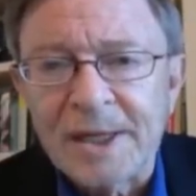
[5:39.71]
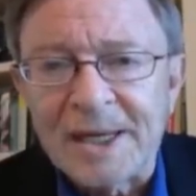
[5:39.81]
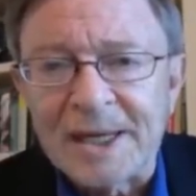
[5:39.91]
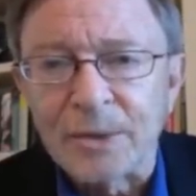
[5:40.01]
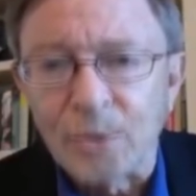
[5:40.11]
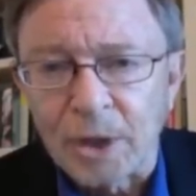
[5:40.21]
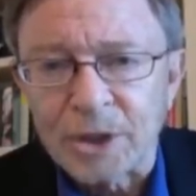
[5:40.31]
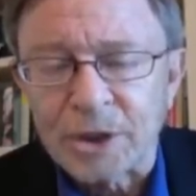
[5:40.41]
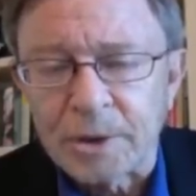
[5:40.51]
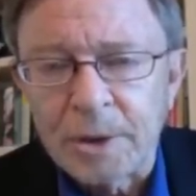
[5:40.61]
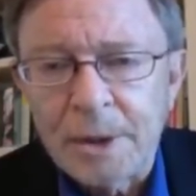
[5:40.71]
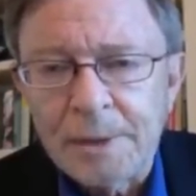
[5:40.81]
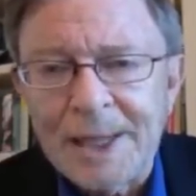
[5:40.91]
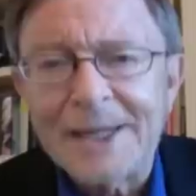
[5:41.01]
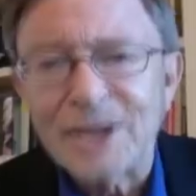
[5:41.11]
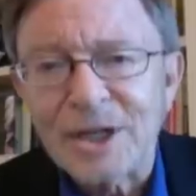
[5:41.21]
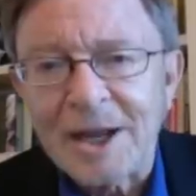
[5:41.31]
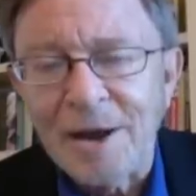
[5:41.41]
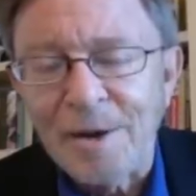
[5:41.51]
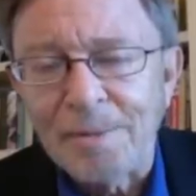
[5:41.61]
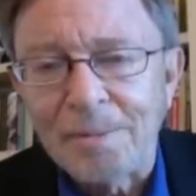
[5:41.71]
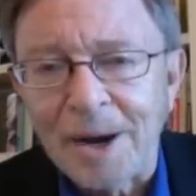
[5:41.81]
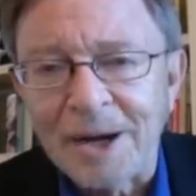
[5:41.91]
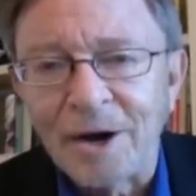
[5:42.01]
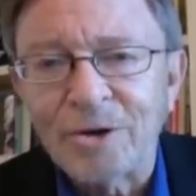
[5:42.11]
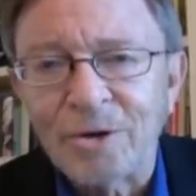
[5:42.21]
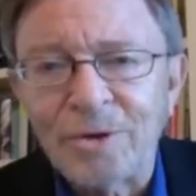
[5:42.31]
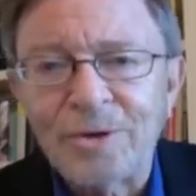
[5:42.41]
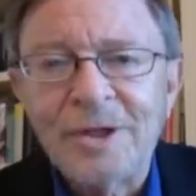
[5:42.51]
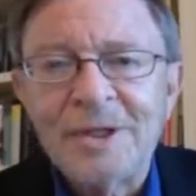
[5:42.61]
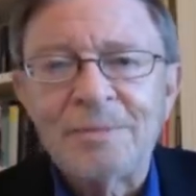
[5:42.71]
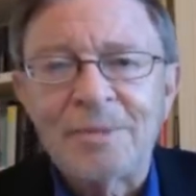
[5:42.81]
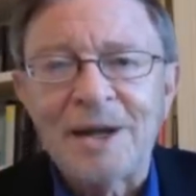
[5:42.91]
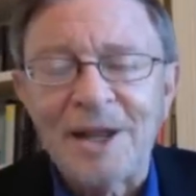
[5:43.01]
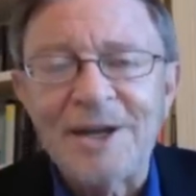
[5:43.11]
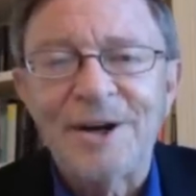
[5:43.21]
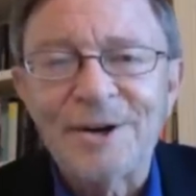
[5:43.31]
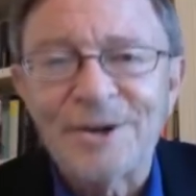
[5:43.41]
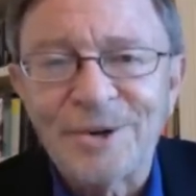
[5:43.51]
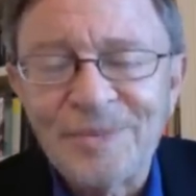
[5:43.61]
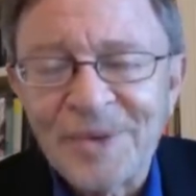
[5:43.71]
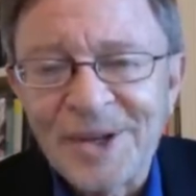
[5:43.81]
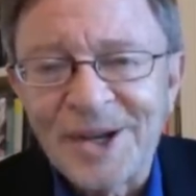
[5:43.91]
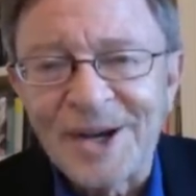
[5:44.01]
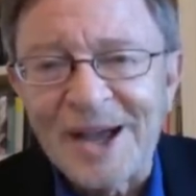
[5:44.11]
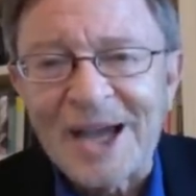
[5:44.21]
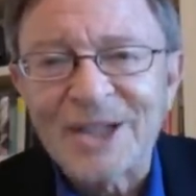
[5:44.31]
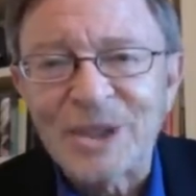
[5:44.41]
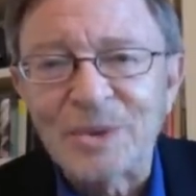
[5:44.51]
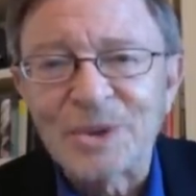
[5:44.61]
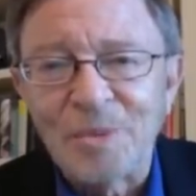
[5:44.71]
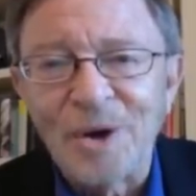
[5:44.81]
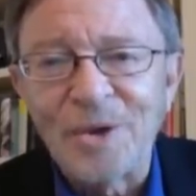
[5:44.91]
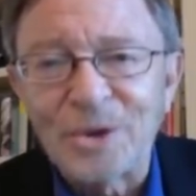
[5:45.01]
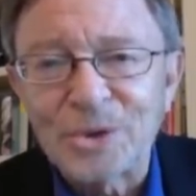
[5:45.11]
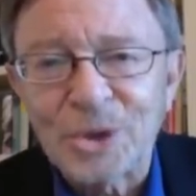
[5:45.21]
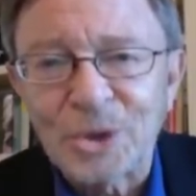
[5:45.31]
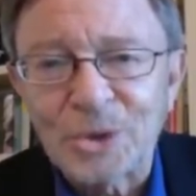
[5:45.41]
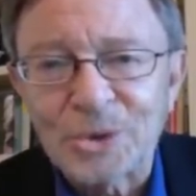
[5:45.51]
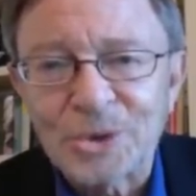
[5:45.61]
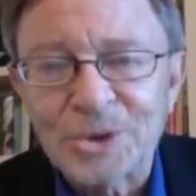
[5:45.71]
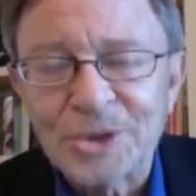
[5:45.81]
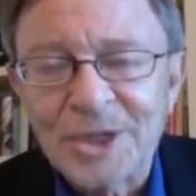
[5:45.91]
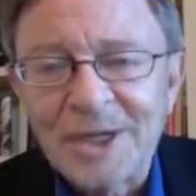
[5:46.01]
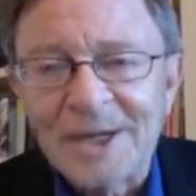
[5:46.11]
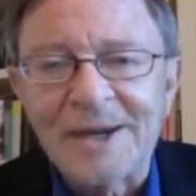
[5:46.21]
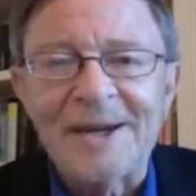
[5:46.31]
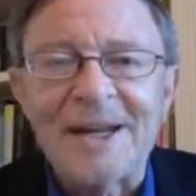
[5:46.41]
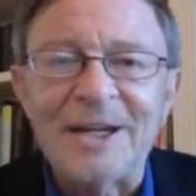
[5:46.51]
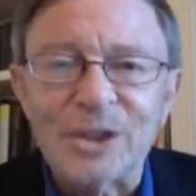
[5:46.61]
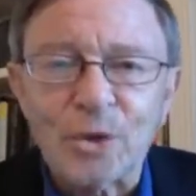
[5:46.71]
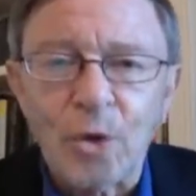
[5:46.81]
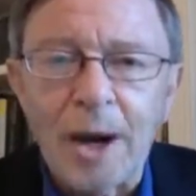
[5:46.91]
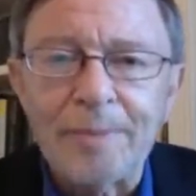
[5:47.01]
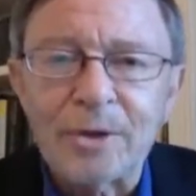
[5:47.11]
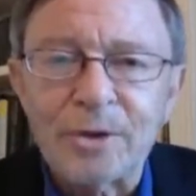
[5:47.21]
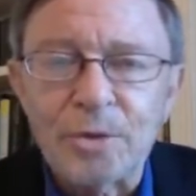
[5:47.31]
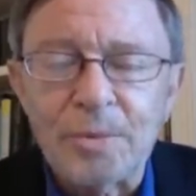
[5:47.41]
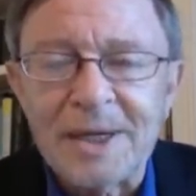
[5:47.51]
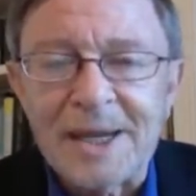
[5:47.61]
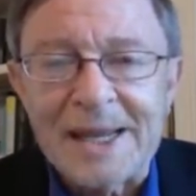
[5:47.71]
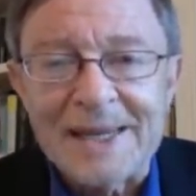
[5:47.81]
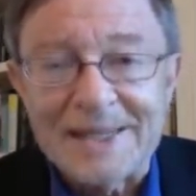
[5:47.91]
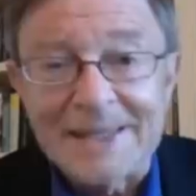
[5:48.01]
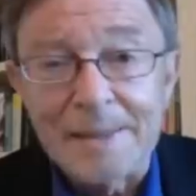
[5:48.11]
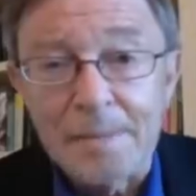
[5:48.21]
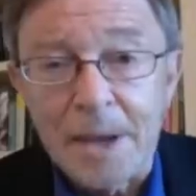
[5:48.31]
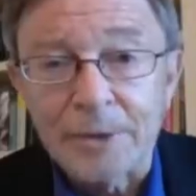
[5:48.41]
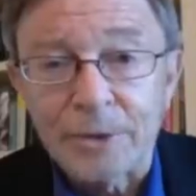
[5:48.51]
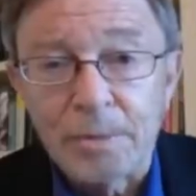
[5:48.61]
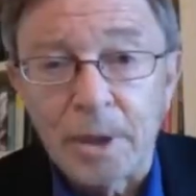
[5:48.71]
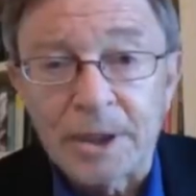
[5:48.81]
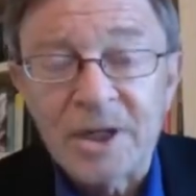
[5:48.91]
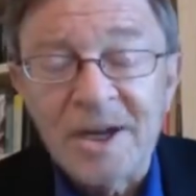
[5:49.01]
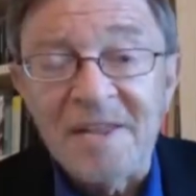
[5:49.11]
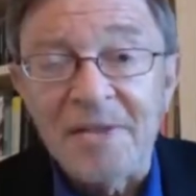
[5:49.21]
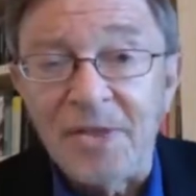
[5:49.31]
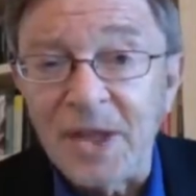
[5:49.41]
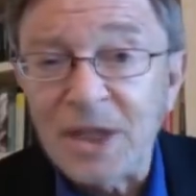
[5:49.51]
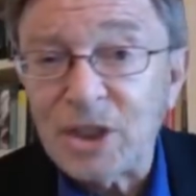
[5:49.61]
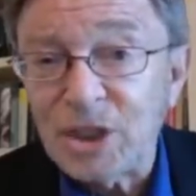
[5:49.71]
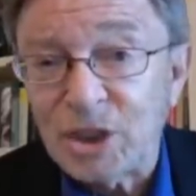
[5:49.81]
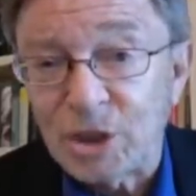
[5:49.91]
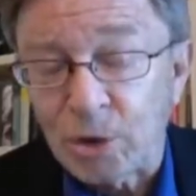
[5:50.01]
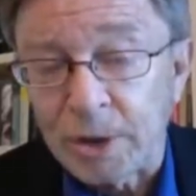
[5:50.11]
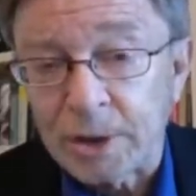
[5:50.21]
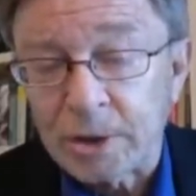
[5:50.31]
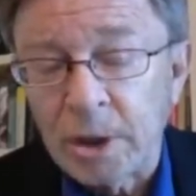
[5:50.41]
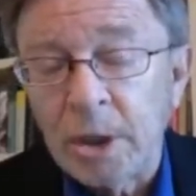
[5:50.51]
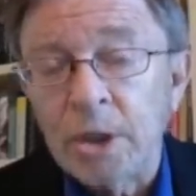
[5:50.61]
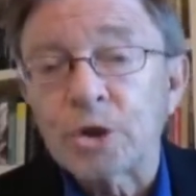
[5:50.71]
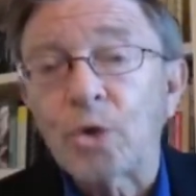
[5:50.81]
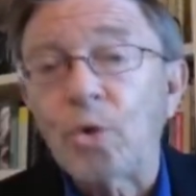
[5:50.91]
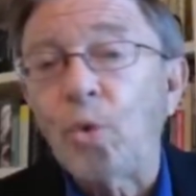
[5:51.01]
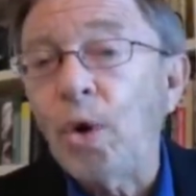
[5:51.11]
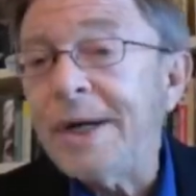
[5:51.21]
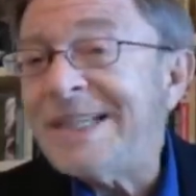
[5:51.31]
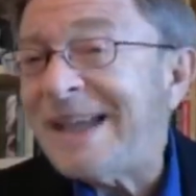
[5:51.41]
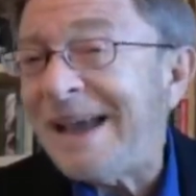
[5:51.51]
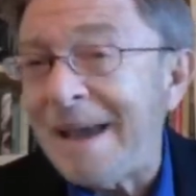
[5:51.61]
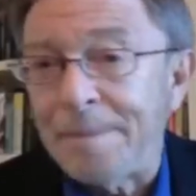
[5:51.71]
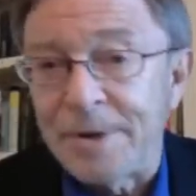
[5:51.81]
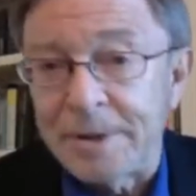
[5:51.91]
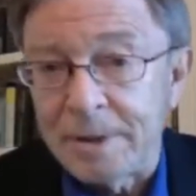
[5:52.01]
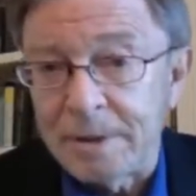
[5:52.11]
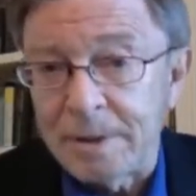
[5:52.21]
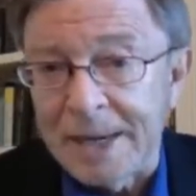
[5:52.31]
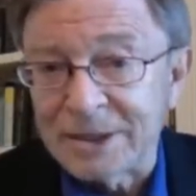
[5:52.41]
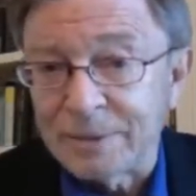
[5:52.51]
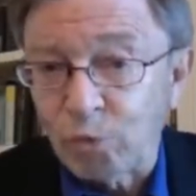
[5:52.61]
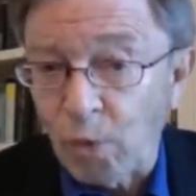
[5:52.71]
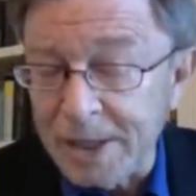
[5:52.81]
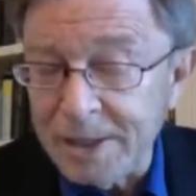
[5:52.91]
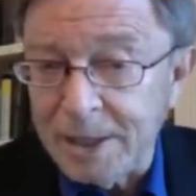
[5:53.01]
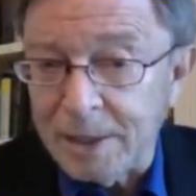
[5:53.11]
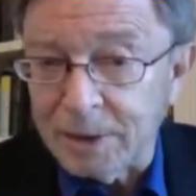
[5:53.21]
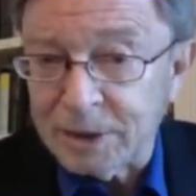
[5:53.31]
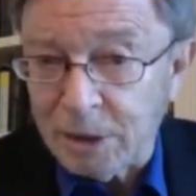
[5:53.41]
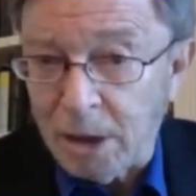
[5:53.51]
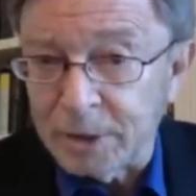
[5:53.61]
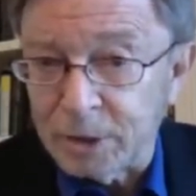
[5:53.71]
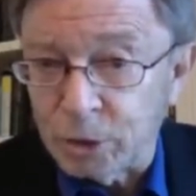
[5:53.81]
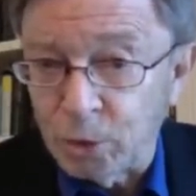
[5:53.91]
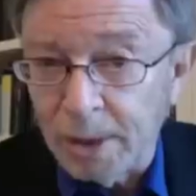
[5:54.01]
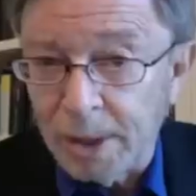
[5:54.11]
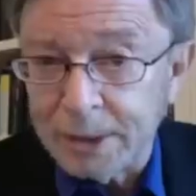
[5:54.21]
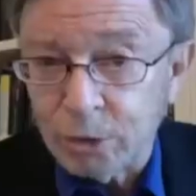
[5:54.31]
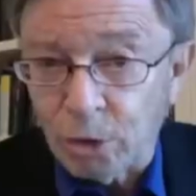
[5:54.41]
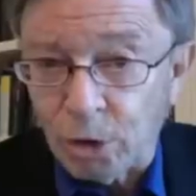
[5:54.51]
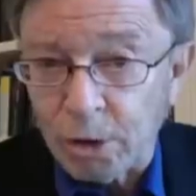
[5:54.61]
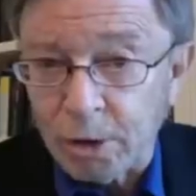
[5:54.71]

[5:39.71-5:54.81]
in Russia. That doesn't count. My uncle, my late uncle, actually was among those soldiers, and he described it to me, and it didn't amount to much. This is serious. So what has happened as of right now, as Tom, as you and I talk,